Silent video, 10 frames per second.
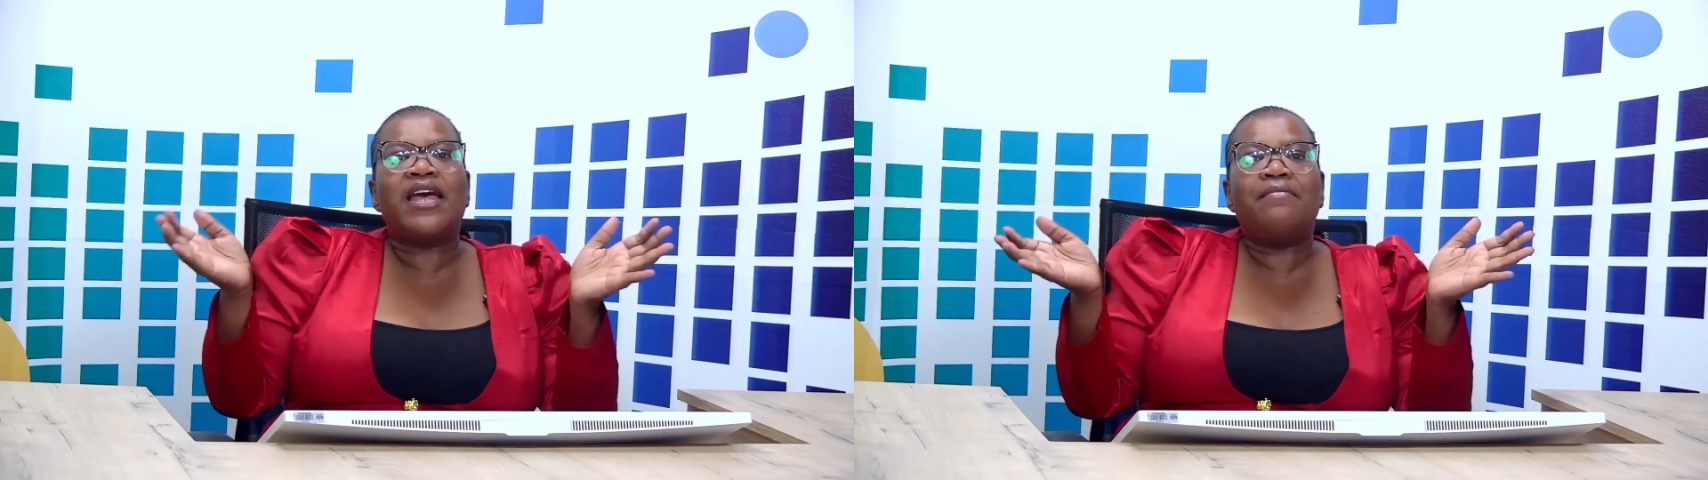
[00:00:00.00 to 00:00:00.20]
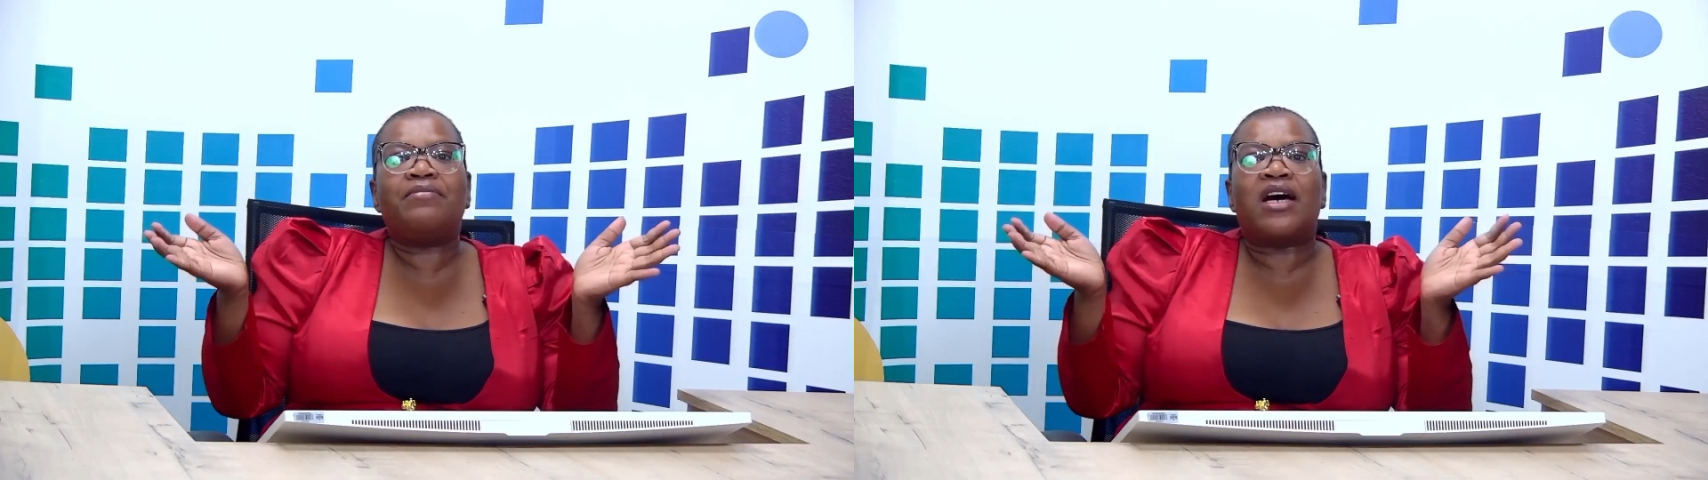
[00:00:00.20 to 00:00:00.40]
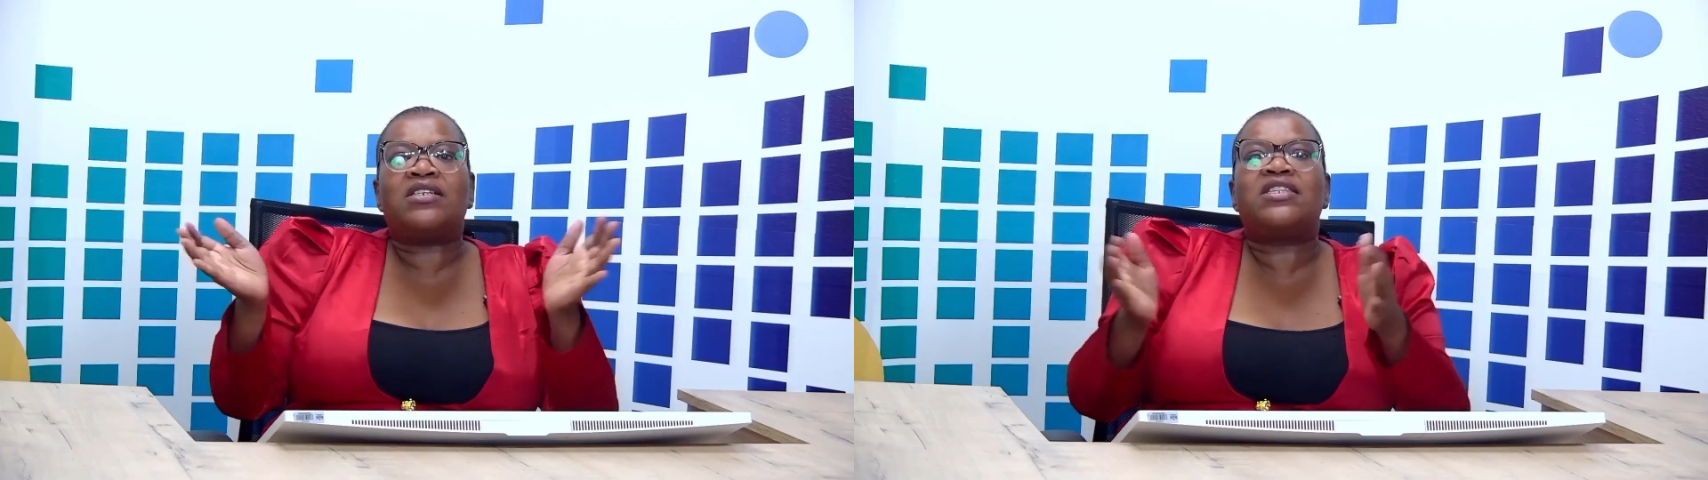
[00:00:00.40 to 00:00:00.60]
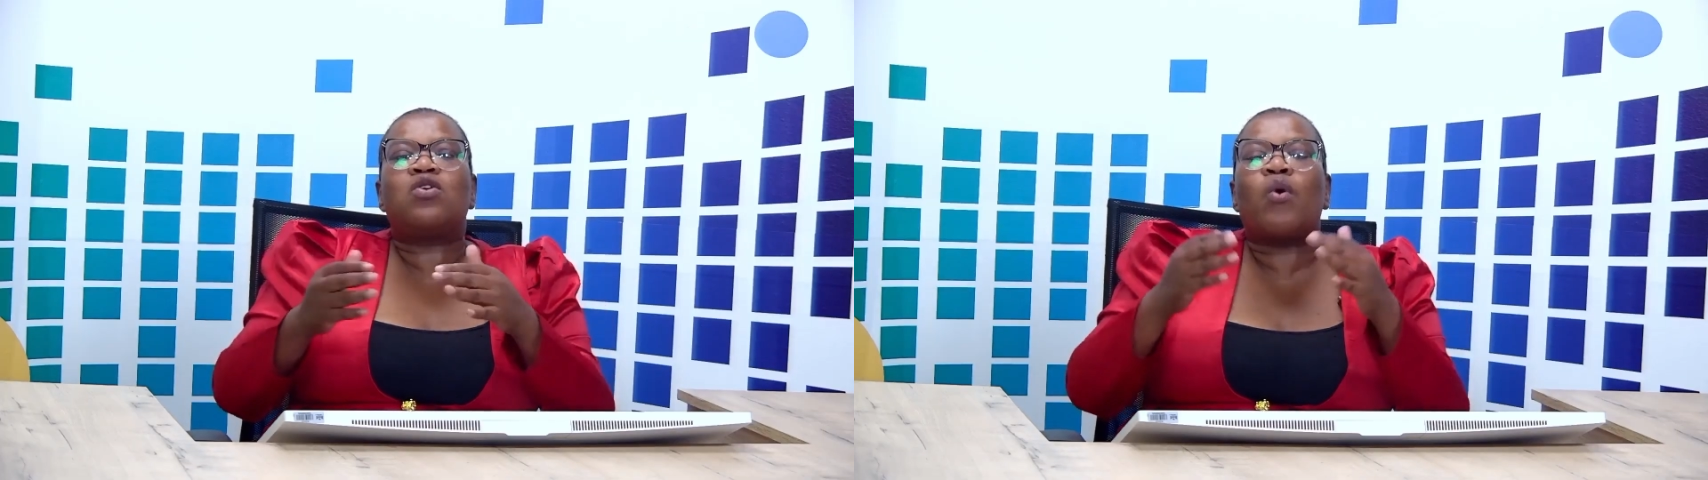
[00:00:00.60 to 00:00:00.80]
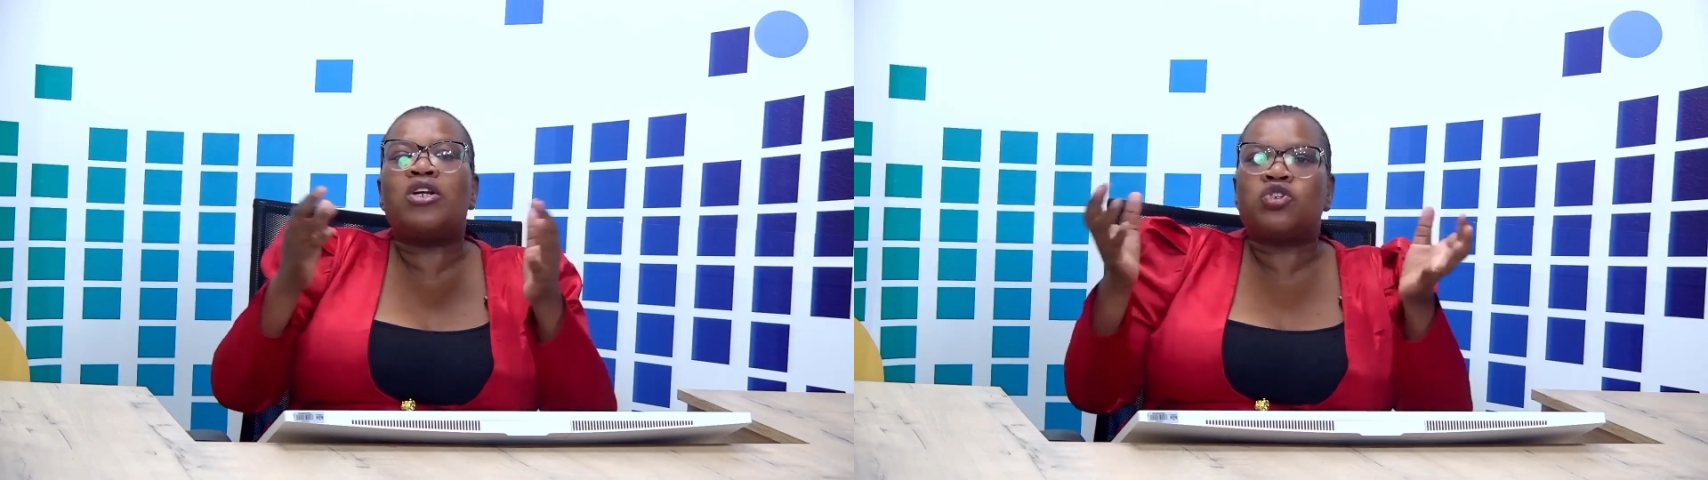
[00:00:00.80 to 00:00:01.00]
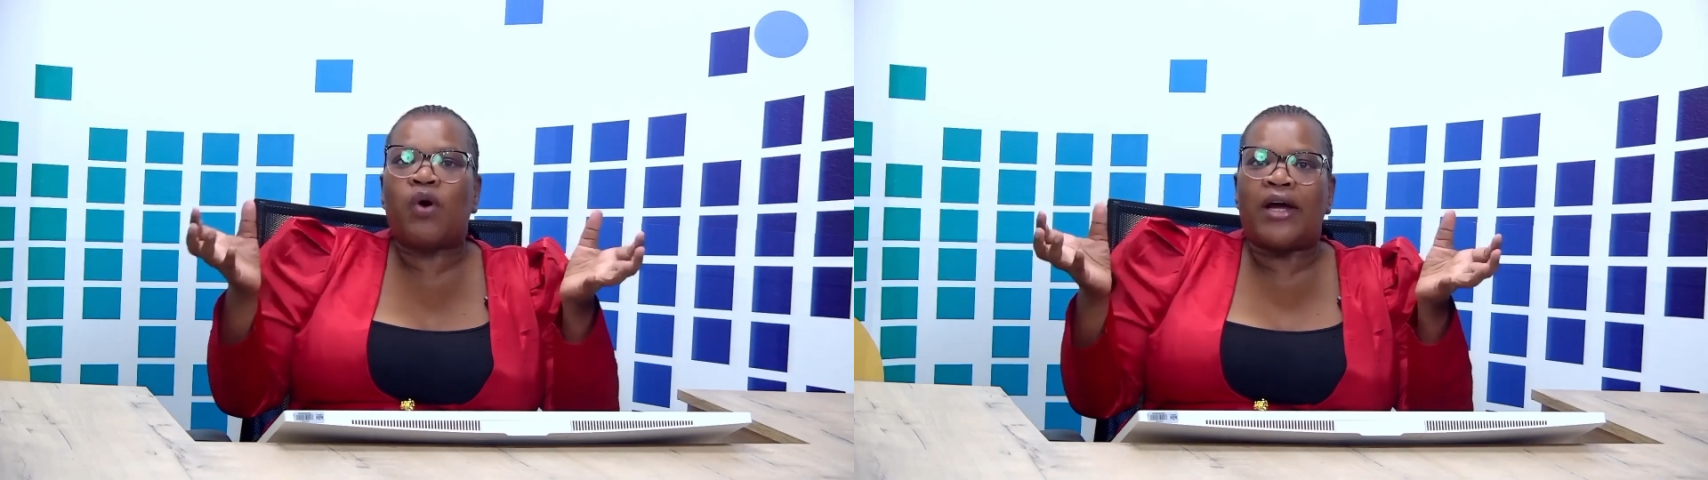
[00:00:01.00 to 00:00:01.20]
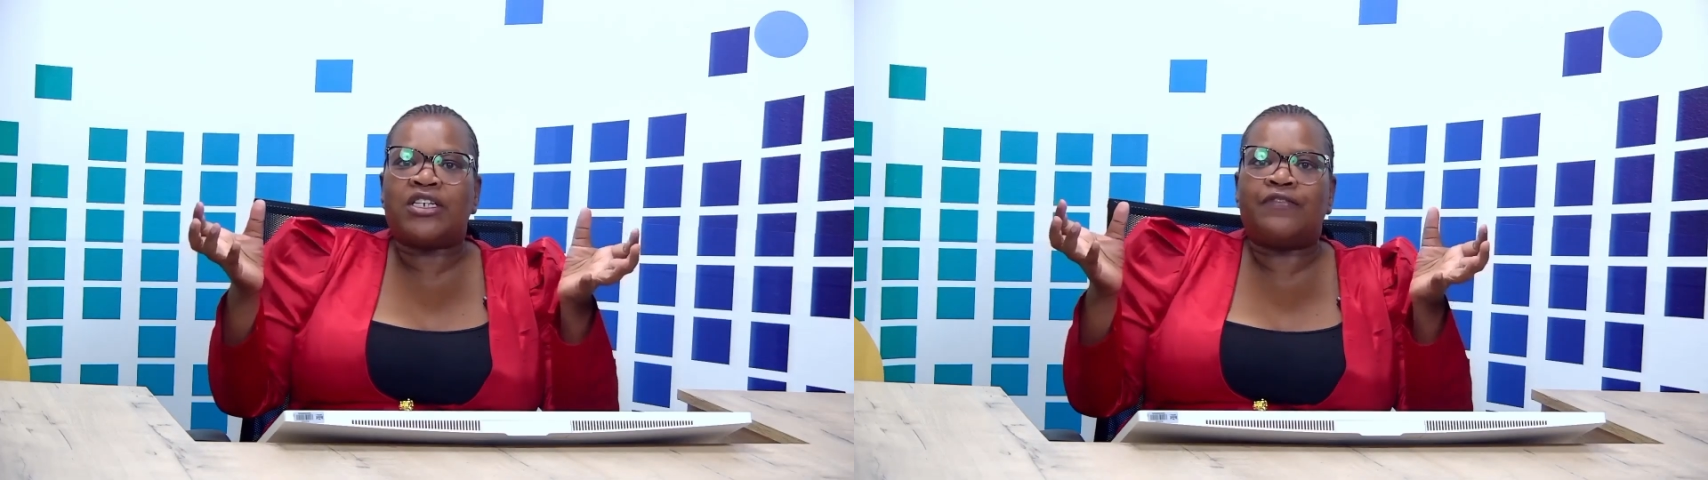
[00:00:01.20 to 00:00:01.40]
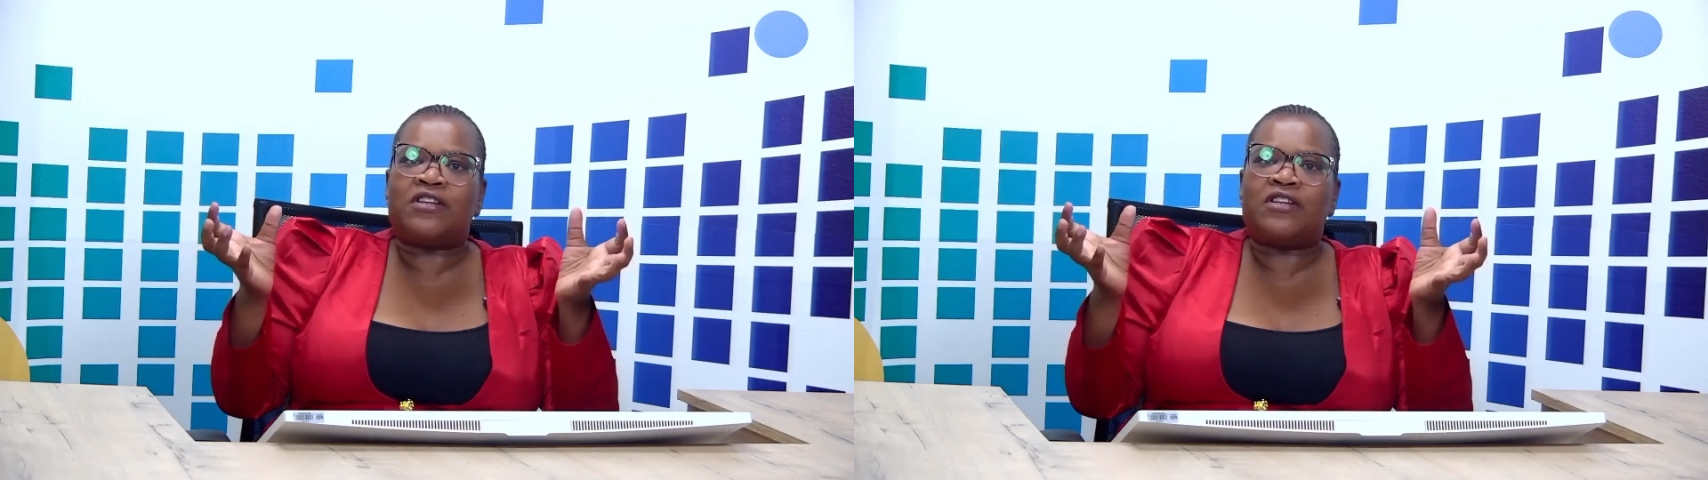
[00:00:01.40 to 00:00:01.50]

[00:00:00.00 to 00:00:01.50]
aim that they want to achieve.